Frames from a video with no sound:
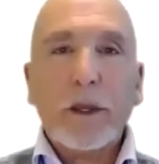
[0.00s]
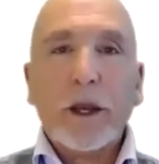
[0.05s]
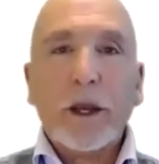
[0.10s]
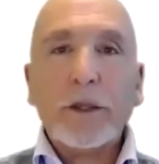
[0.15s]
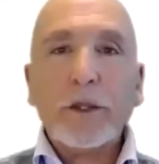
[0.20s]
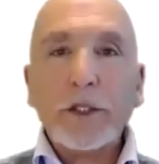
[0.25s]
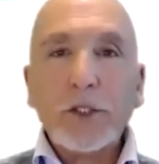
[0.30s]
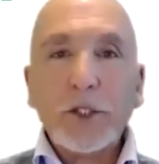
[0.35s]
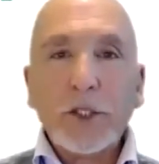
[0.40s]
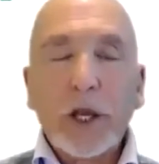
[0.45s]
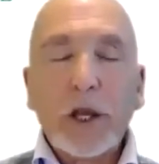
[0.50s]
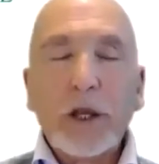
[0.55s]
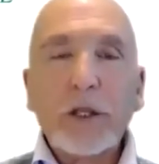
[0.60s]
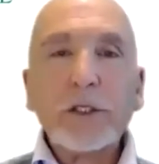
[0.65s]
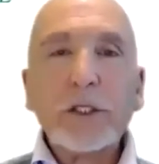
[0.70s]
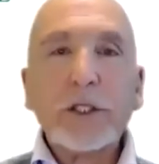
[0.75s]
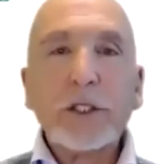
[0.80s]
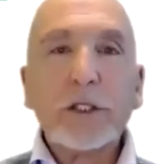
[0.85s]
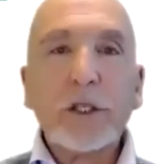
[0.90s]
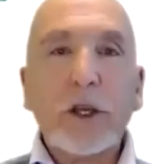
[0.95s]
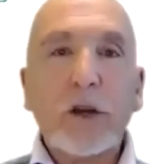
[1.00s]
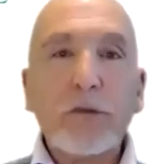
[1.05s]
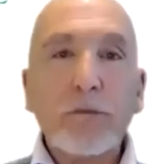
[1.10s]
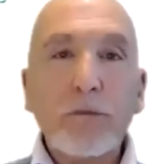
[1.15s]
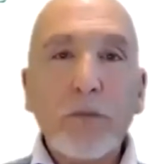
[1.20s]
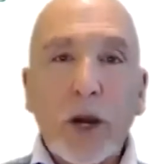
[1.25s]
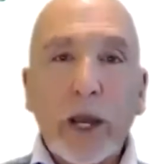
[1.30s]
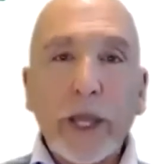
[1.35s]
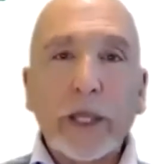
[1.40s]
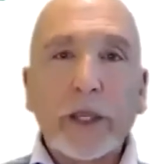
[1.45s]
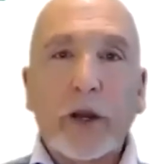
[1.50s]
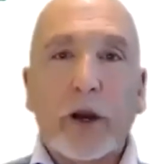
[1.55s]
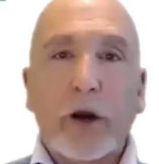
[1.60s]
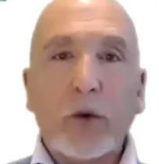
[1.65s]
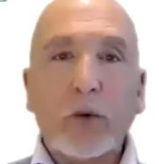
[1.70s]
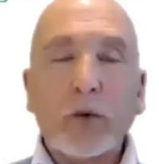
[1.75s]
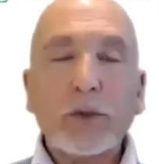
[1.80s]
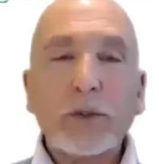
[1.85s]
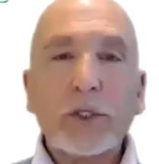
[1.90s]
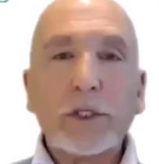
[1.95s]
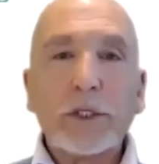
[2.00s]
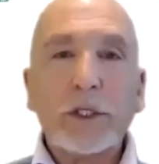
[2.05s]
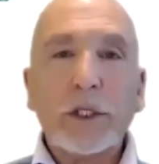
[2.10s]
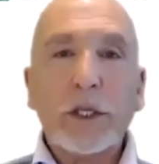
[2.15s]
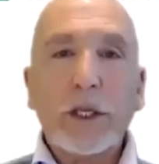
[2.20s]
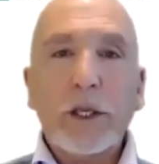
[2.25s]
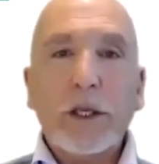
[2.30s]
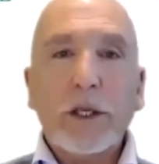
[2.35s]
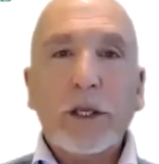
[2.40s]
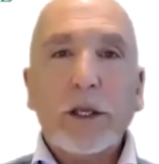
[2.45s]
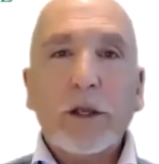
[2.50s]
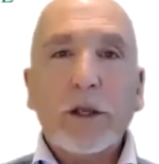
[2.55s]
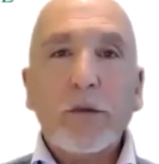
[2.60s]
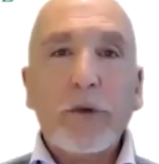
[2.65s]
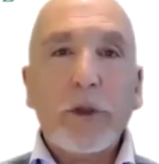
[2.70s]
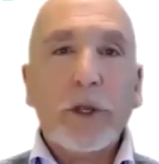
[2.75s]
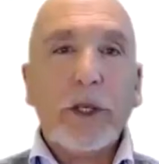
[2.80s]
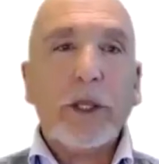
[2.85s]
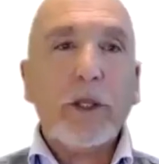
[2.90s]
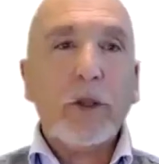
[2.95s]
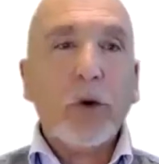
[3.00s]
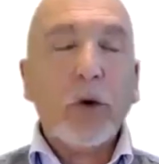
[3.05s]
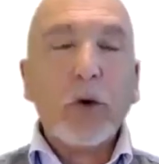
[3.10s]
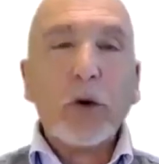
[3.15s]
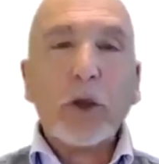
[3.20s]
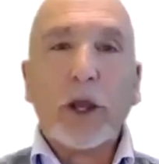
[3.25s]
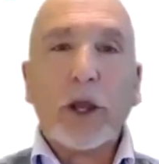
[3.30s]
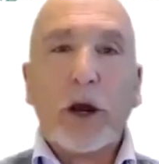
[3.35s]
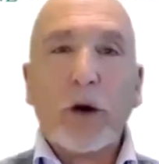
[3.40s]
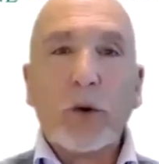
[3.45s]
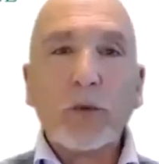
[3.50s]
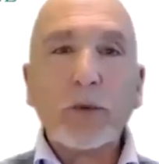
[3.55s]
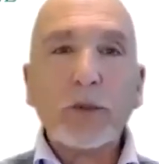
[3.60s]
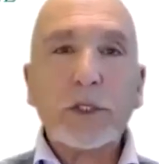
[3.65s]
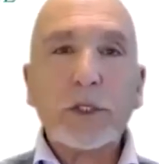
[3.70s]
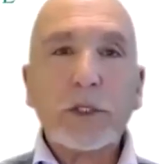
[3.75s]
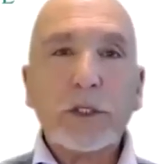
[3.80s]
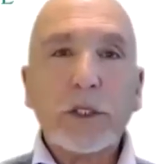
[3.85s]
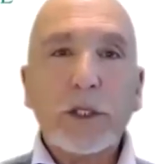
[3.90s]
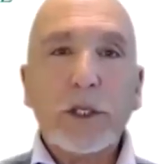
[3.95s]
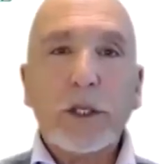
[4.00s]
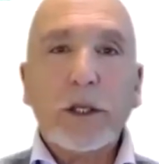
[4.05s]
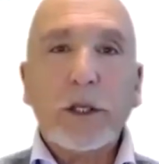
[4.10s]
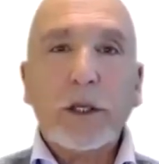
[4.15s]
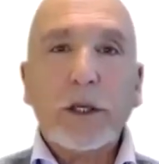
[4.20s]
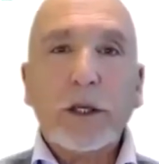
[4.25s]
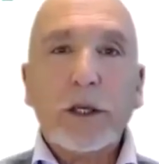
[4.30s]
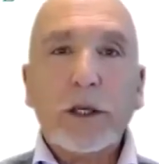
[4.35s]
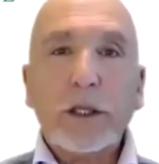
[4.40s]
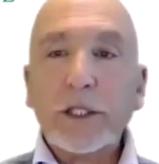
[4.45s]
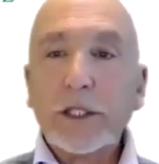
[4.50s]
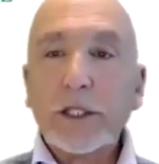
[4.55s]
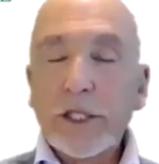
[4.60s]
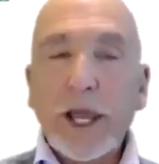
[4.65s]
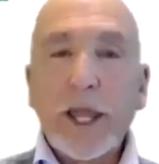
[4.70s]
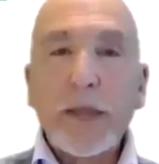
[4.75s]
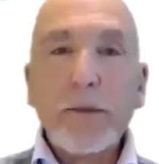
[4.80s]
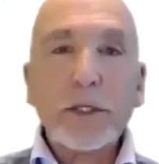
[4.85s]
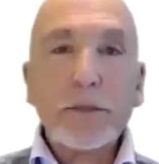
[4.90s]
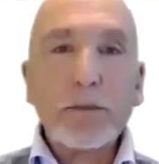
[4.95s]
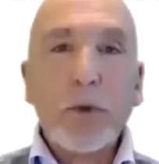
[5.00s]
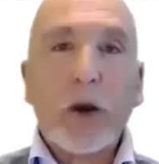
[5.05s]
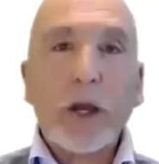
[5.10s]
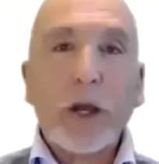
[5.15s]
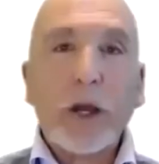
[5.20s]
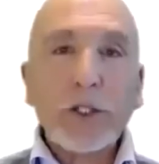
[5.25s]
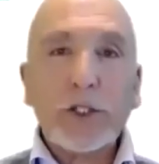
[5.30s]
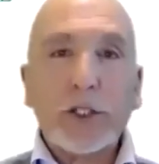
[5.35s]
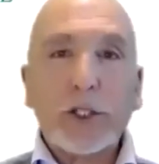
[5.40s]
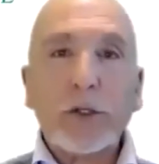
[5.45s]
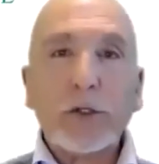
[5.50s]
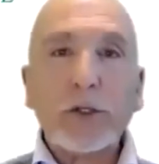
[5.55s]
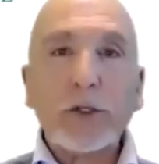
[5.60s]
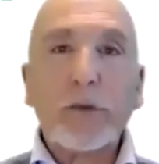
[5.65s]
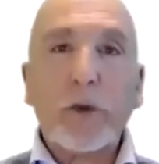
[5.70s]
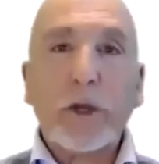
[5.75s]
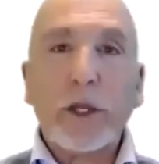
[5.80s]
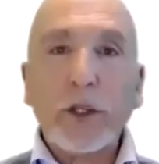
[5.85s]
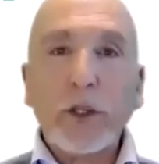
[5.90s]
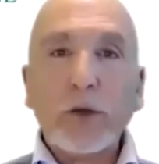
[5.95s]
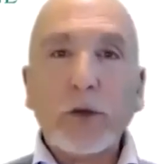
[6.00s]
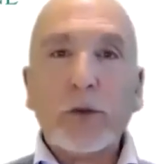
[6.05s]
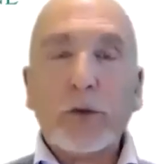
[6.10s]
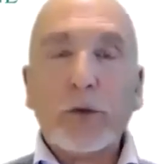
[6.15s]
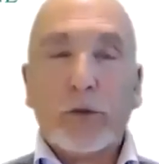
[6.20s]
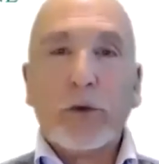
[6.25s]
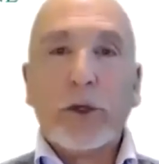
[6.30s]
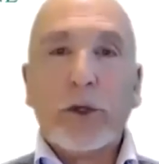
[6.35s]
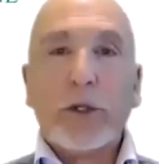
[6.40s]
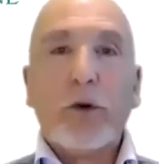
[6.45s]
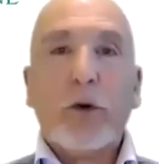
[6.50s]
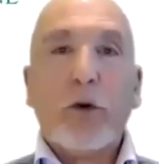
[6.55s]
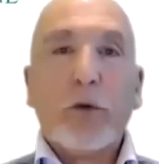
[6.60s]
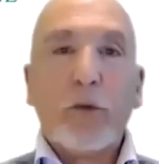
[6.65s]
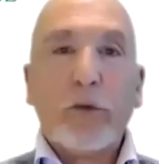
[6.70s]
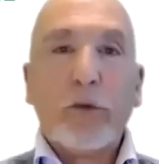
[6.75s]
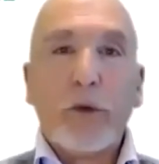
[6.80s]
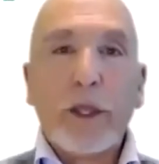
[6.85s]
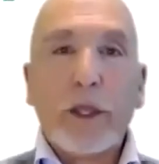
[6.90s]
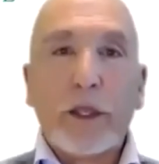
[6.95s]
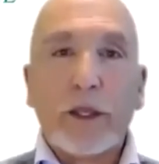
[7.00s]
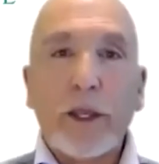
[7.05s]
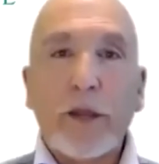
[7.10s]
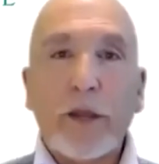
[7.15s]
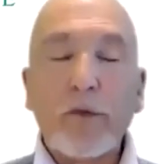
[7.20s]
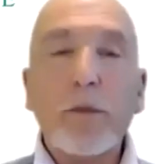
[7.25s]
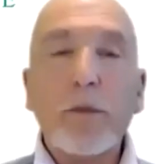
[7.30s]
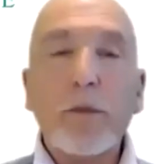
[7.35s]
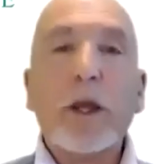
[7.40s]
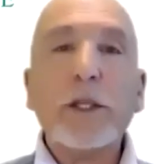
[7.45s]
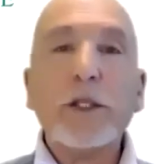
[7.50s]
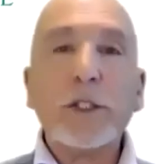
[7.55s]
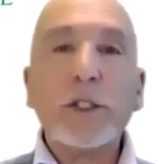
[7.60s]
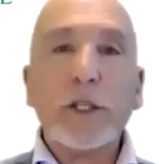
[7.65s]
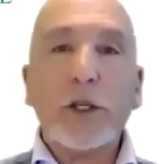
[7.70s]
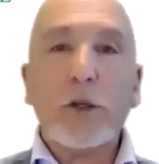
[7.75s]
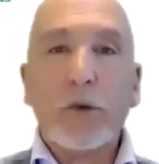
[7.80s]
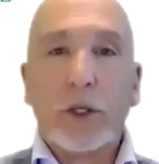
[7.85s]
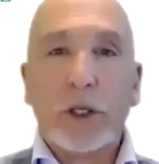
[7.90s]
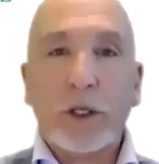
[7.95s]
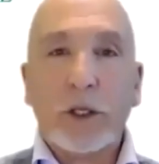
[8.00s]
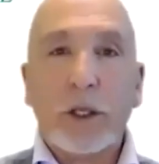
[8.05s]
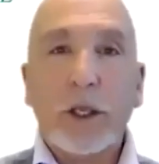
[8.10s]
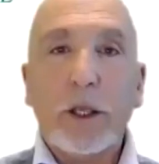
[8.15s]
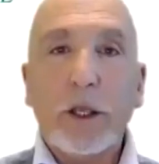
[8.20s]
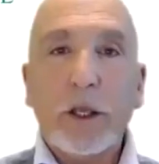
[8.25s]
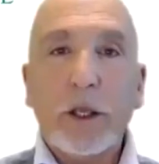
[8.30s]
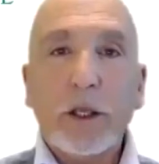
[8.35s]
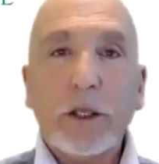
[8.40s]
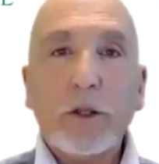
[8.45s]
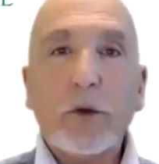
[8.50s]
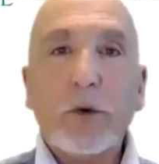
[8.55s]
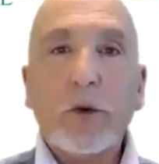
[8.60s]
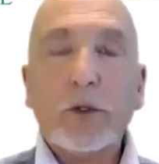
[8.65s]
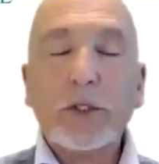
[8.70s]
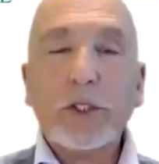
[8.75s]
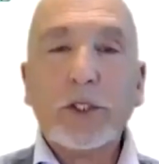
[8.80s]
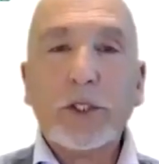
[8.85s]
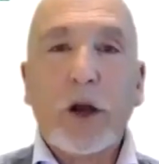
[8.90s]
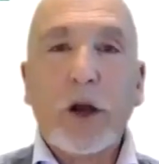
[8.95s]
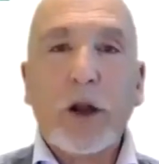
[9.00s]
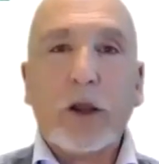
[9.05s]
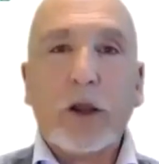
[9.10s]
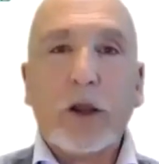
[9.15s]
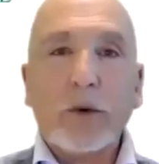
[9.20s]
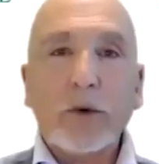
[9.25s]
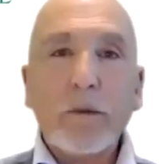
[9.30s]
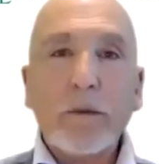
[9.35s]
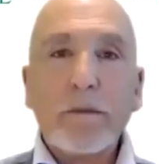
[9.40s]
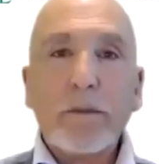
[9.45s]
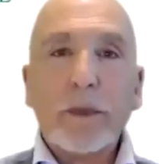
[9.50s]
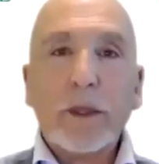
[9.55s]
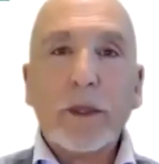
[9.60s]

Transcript: And the chances of my goals fitting your goals are the same as my shoes fitting your feet, never mind suiting your style.